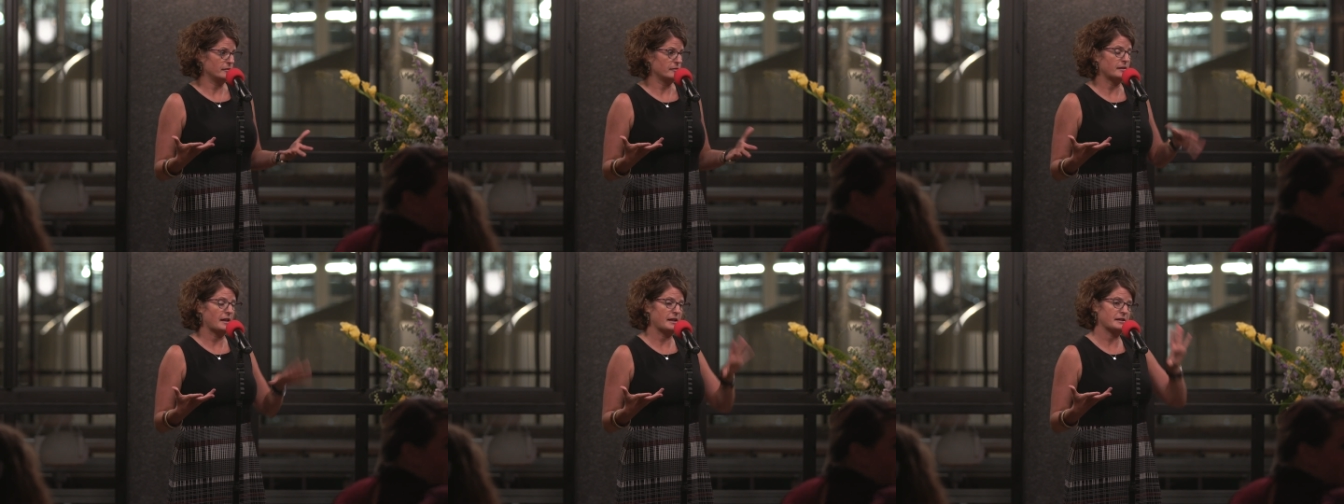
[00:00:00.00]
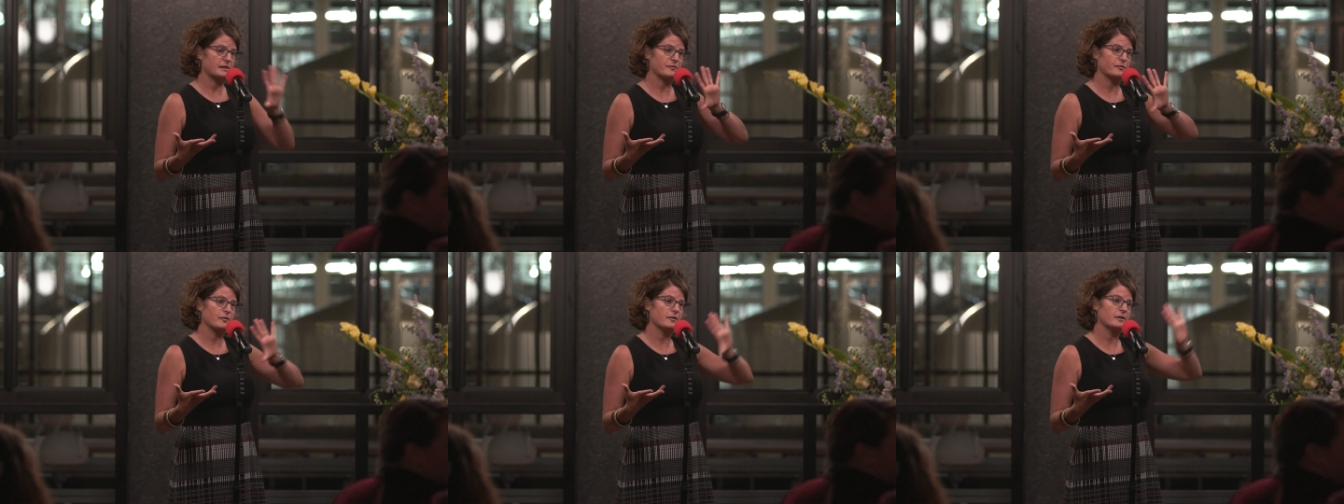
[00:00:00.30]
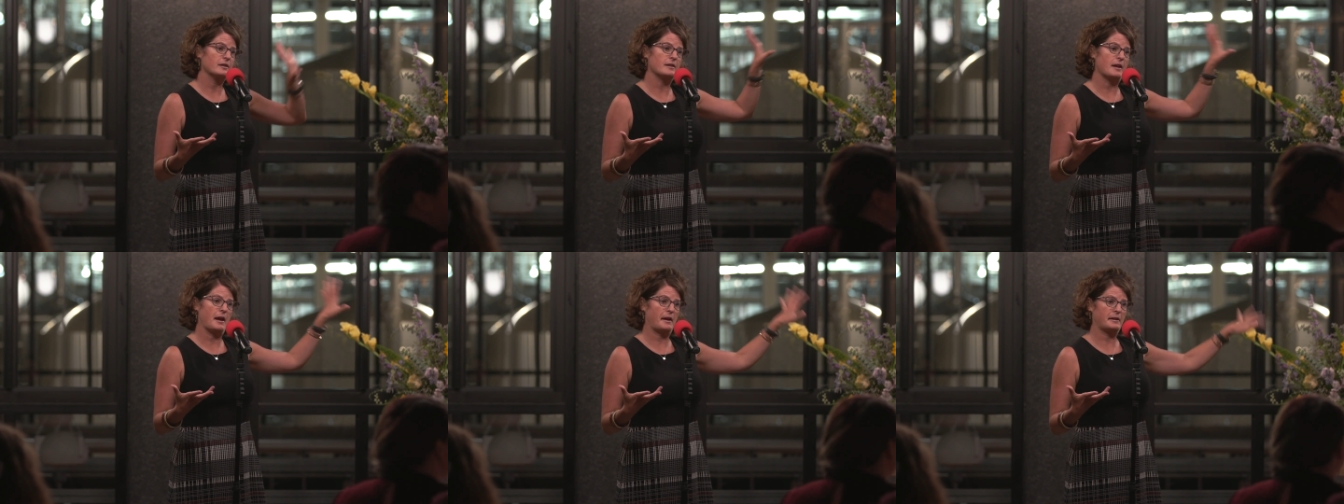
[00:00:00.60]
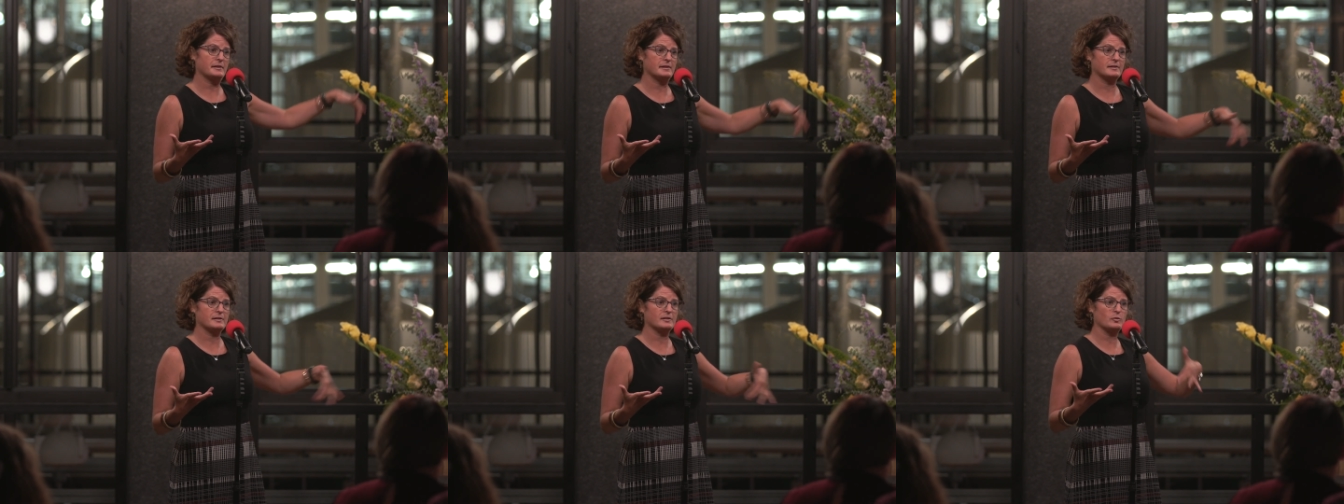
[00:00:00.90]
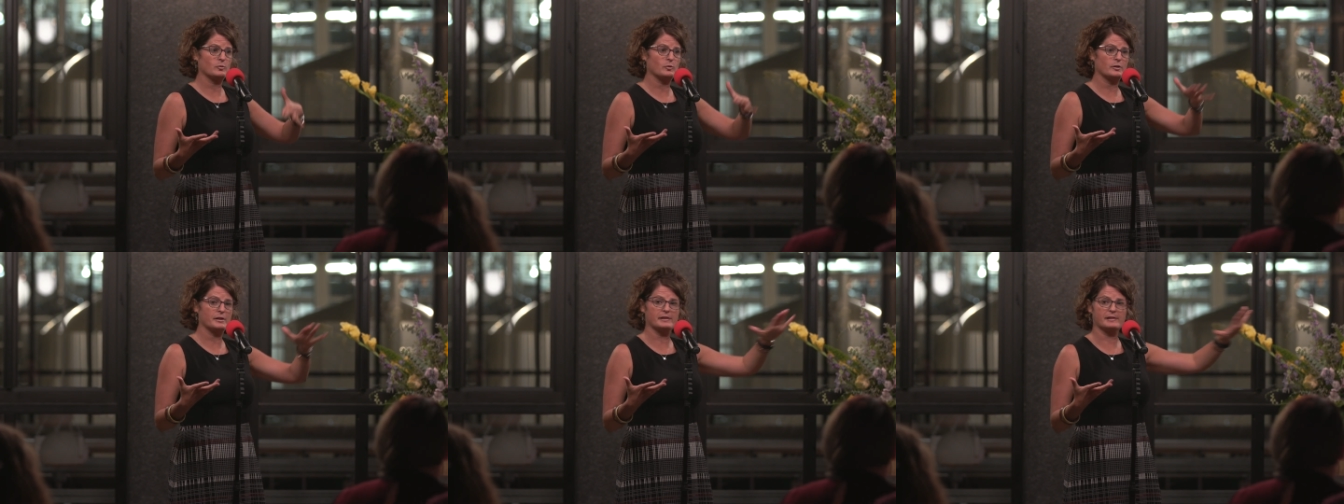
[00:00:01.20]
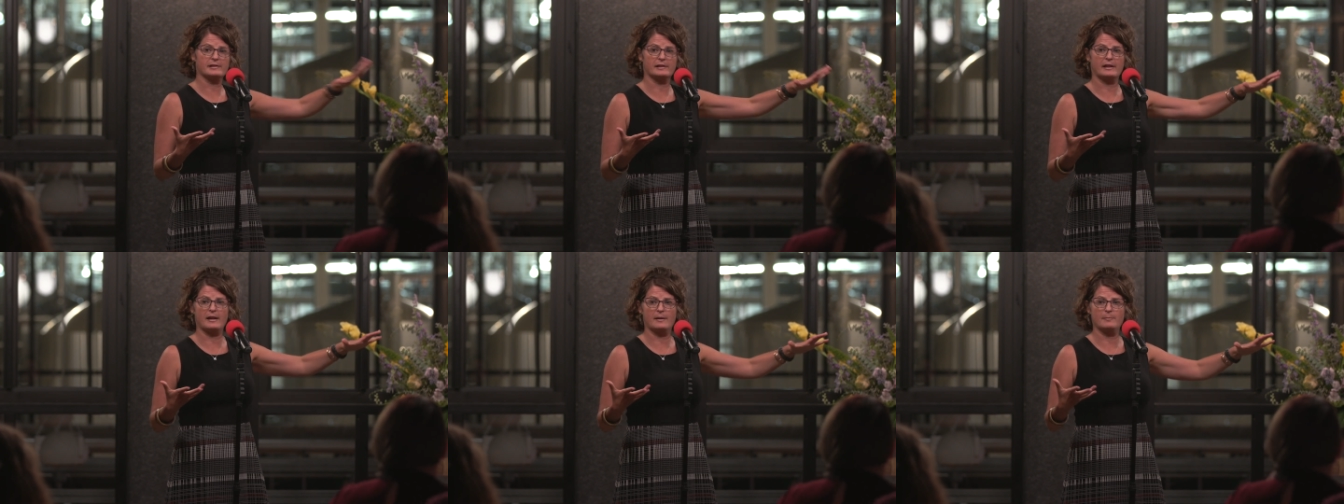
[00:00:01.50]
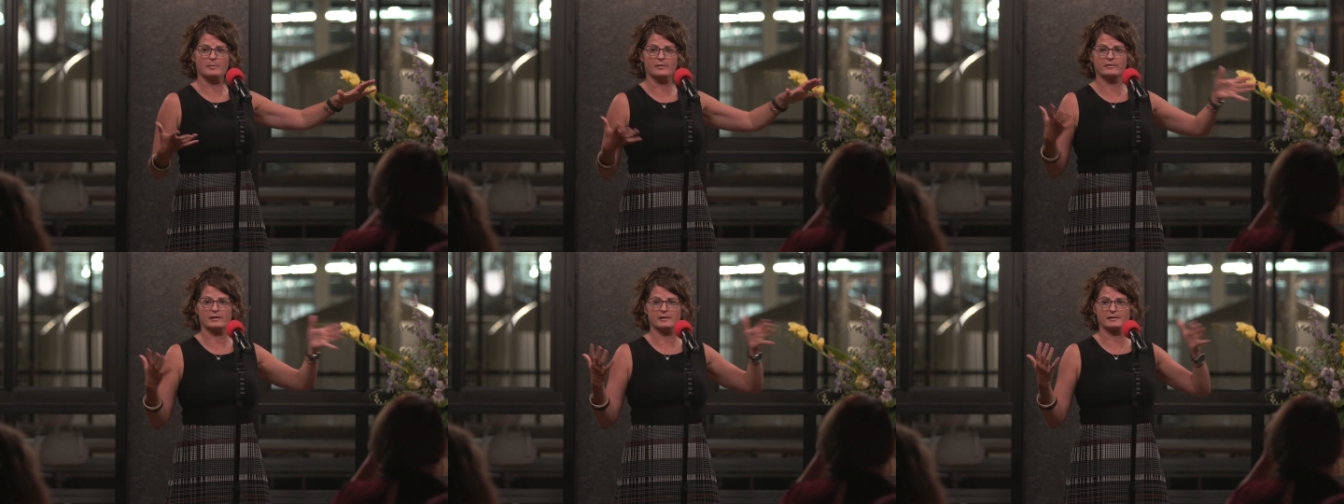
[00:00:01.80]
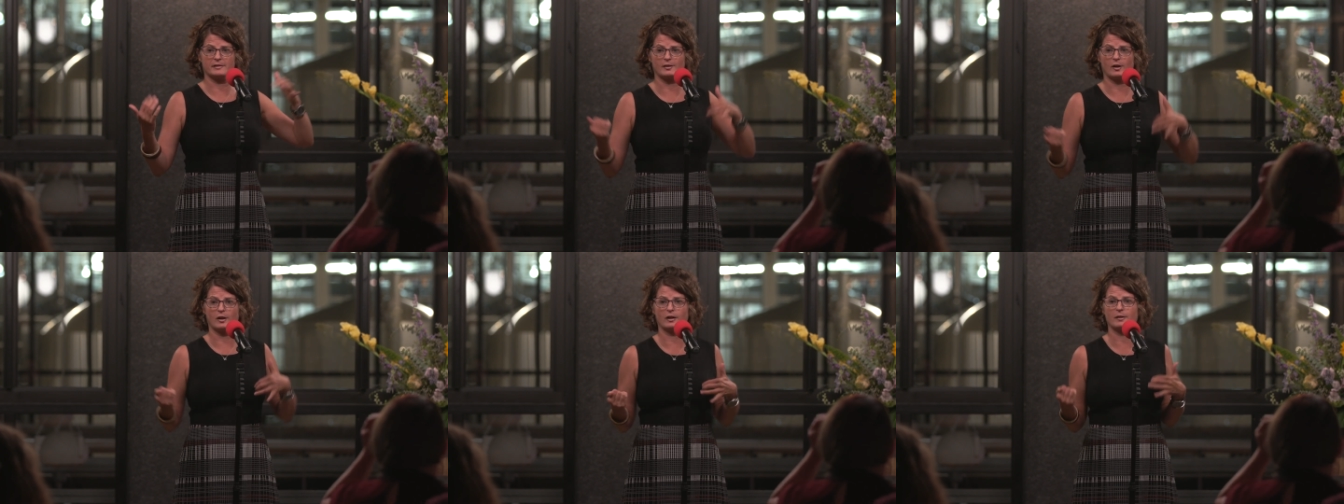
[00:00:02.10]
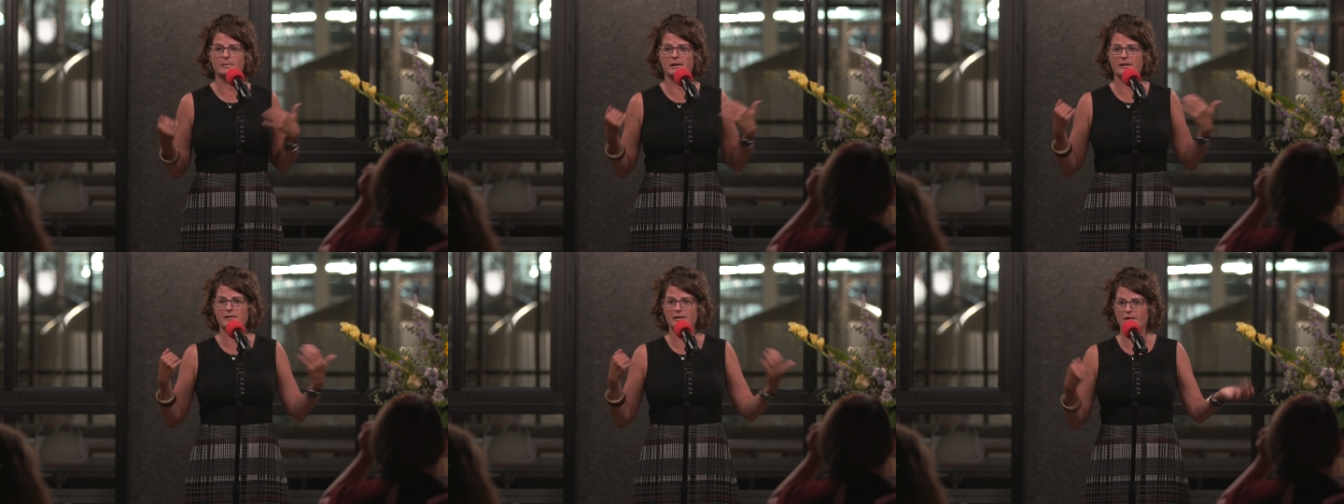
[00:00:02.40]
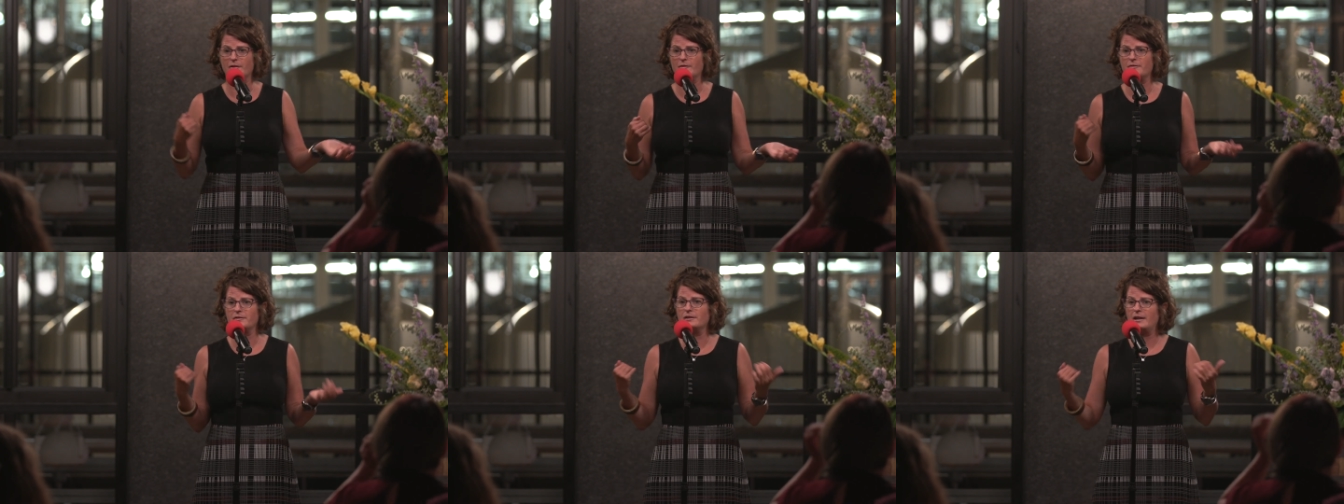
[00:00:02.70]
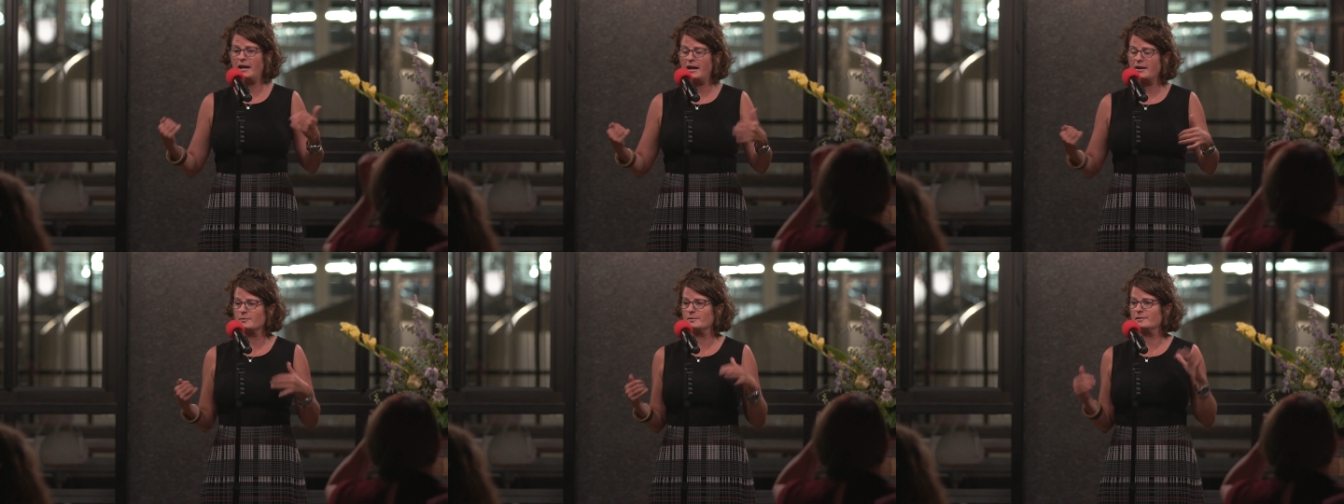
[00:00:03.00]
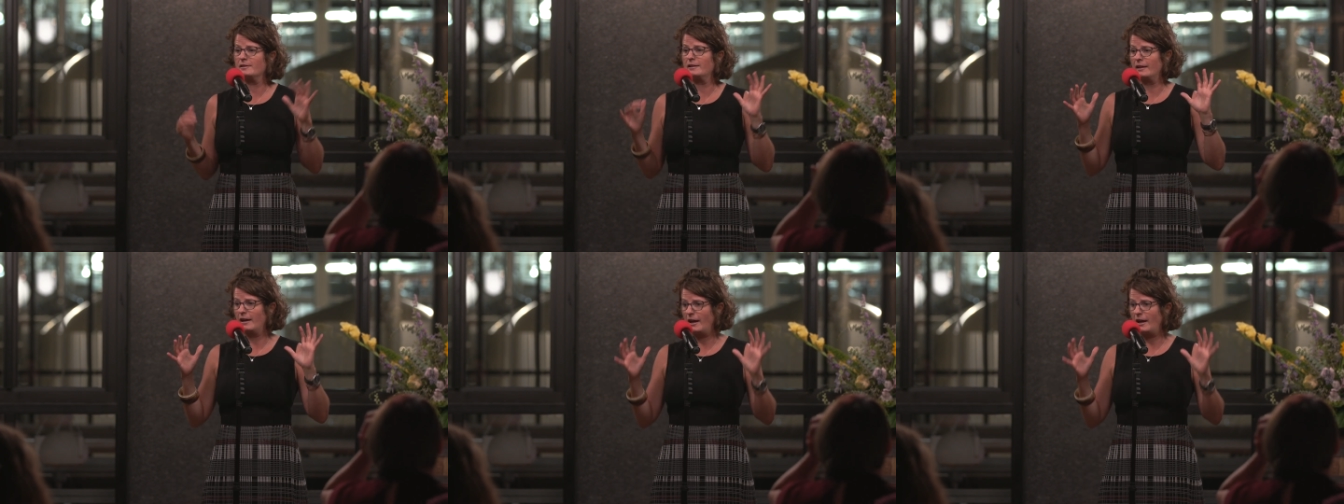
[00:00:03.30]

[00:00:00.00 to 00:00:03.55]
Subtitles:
That's for the next story slam of Let's Talk About Health and Housing.